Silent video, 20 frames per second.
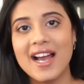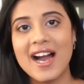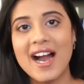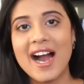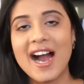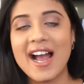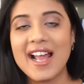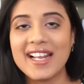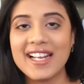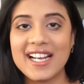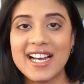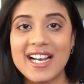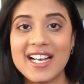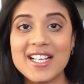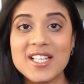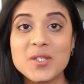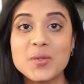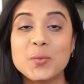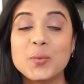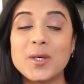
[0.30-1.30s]
Hi
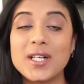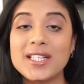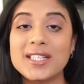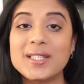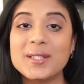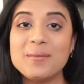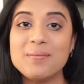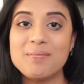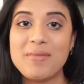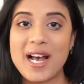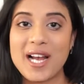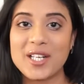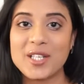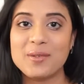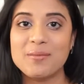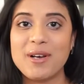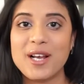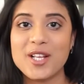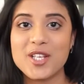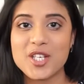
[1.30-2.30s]
guys, welcome back
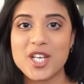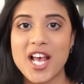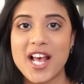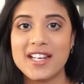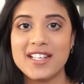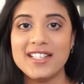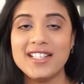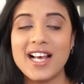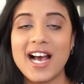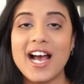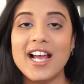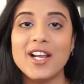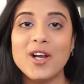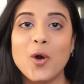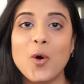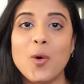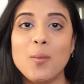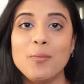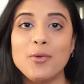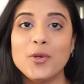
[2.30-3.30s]
to my channel. I
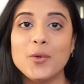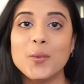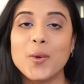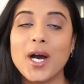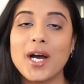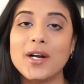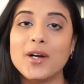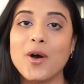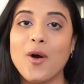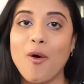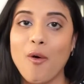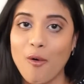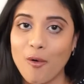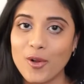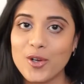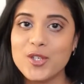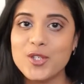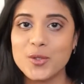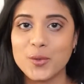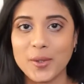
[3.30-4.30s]
hope you are
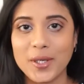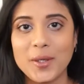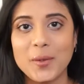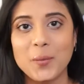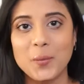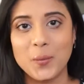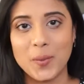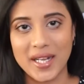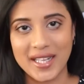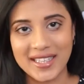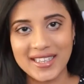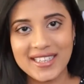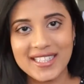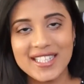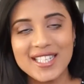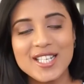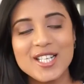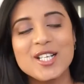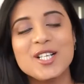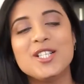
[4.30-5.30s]
all doing well.
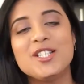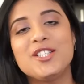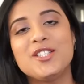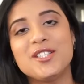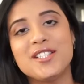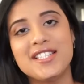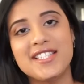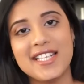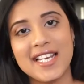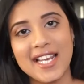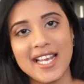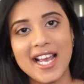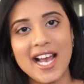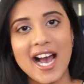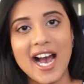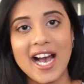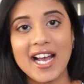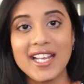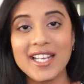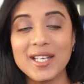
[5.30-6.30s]
Today
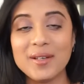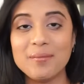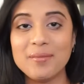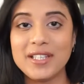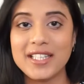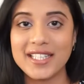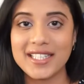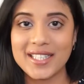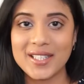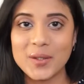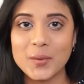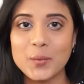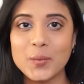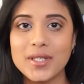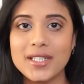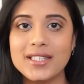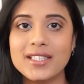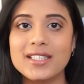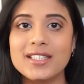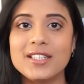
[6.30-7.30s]
I am here
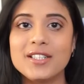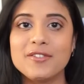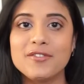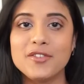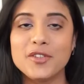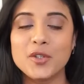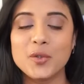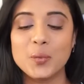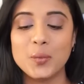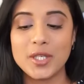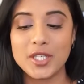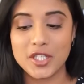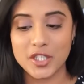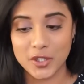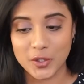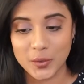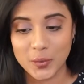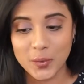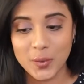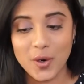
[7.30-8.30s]
with a review
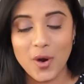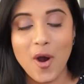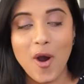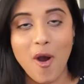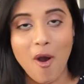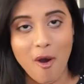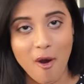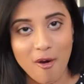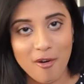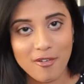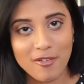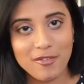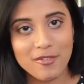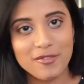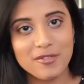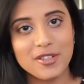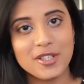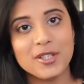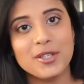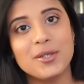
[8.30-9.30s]
video
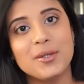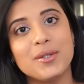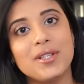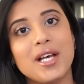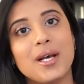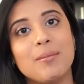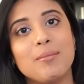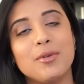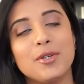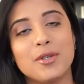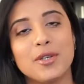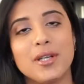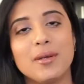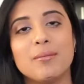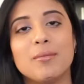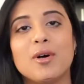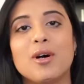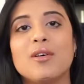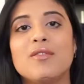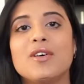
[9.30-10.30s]
of the Huda Beauty
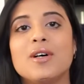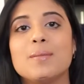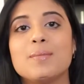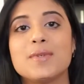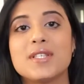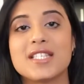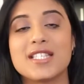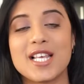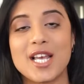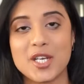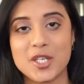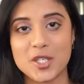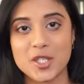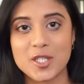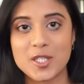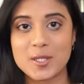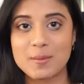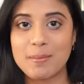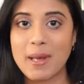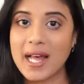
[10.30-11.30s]
Mauve
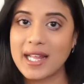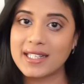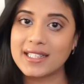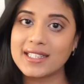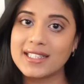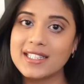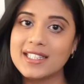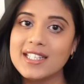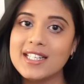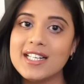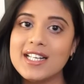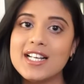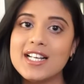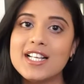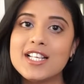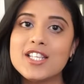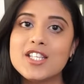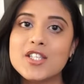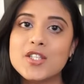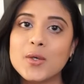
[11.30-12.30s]
Obsessions palette.
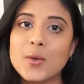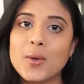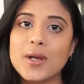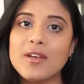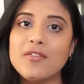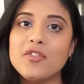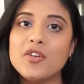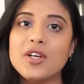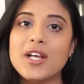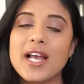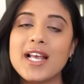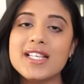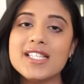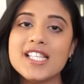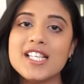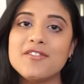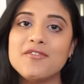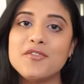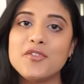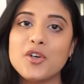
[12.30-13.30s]
So if you
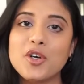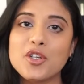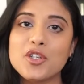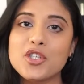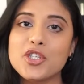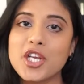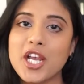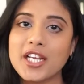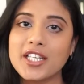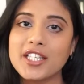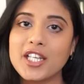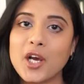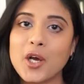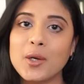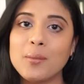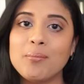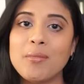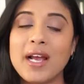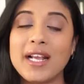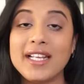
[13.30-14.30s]
guys have not checked
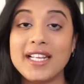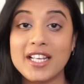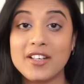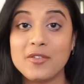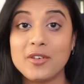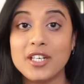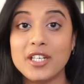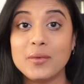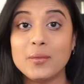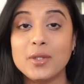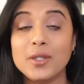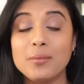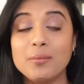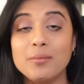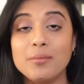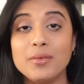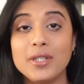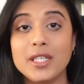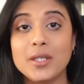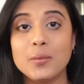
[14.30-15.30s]
out my Get Ready With
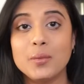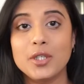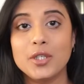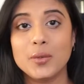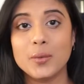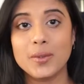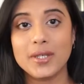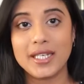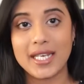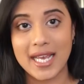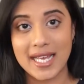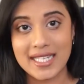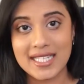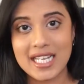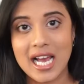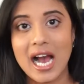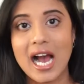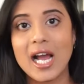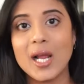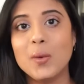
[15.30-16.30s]
Me video
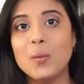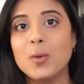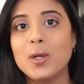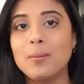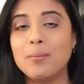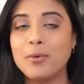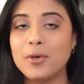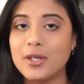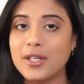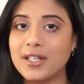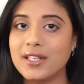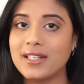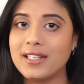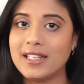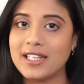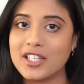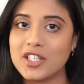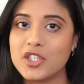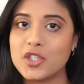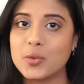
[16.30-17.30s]
yet, I will put a
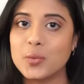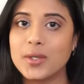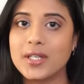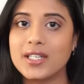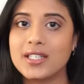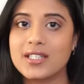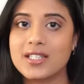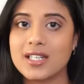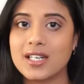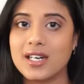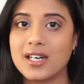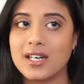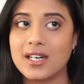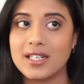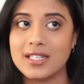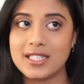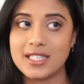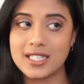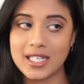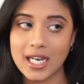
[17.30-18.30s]
link to it
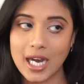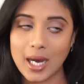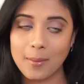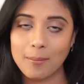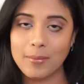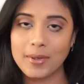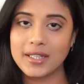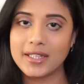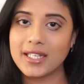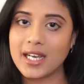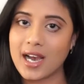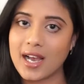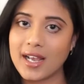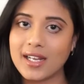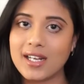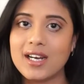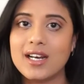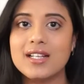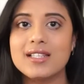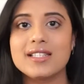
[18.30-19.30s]
up in the
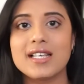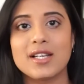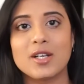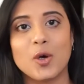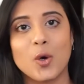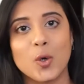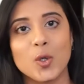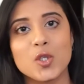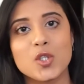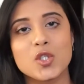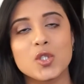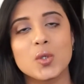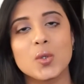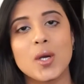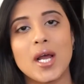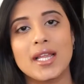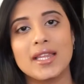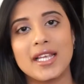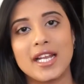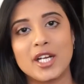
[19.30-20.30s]
iCards and
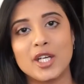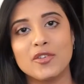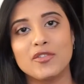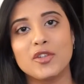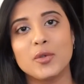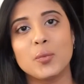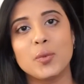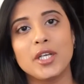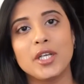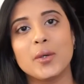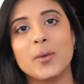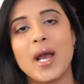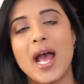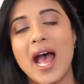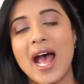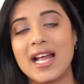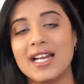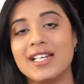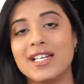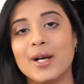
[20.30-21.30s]
also at the end of the video
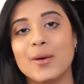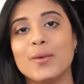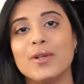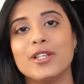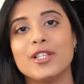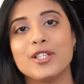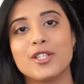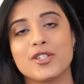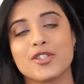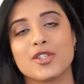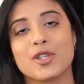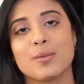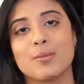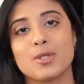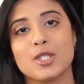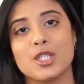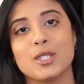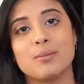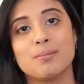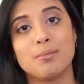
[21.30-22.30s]
and down in the
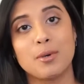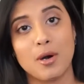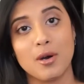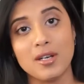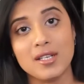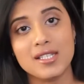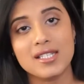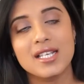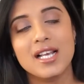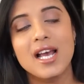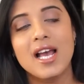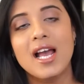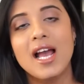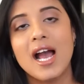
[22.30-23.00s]
description box.